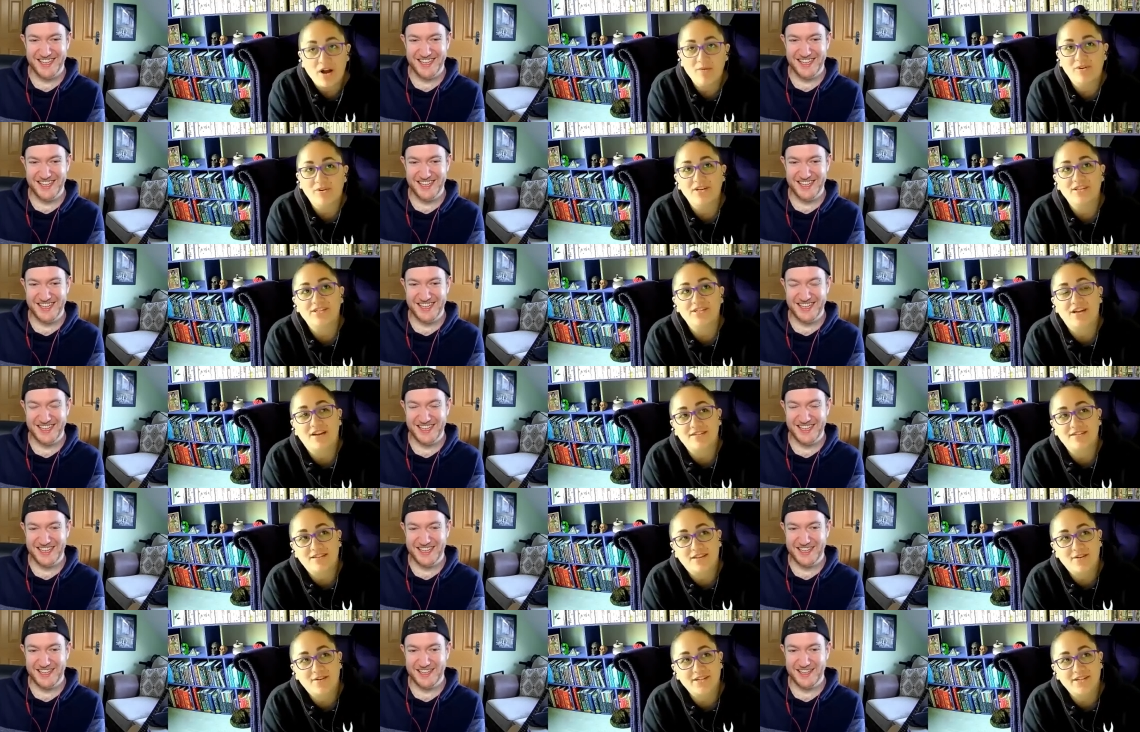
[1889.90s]
Speaker 1: wanted to
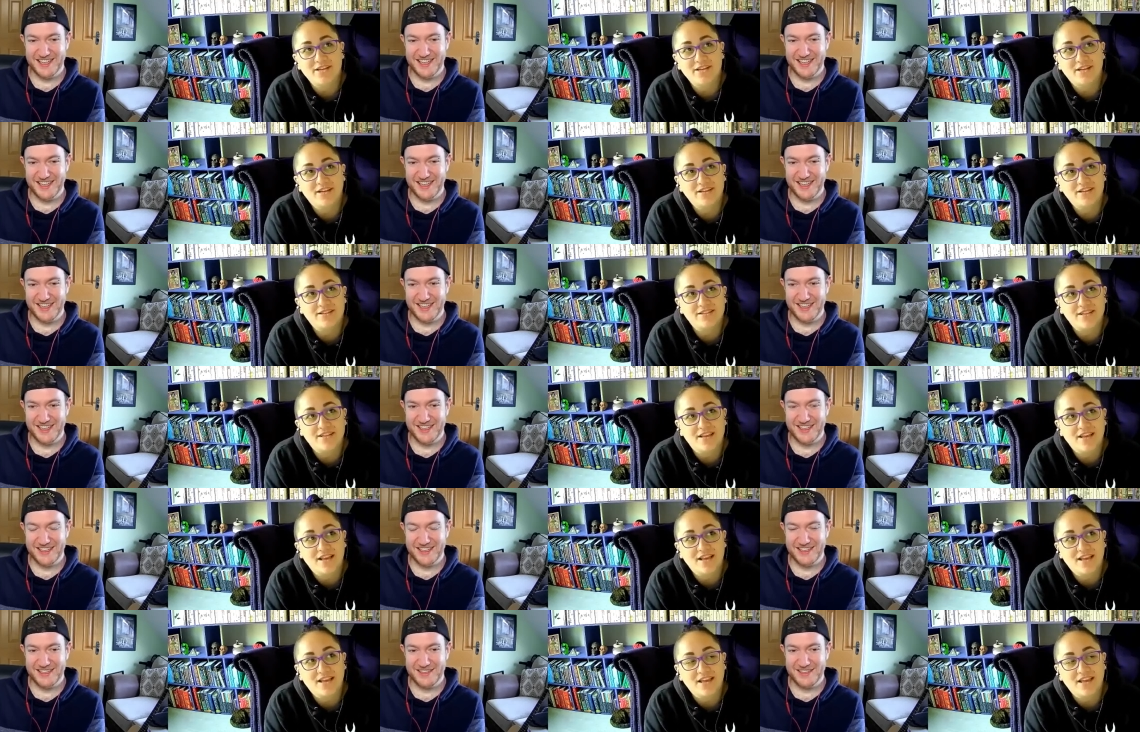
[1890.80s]
ask the question because
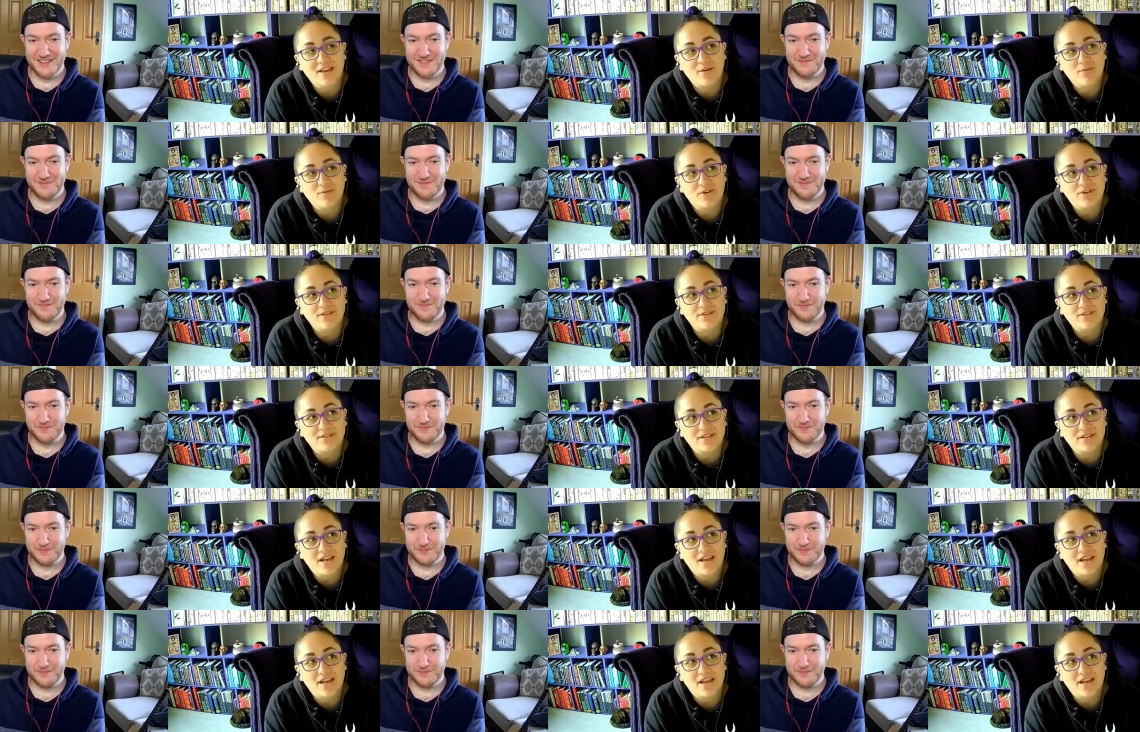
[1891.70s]
it was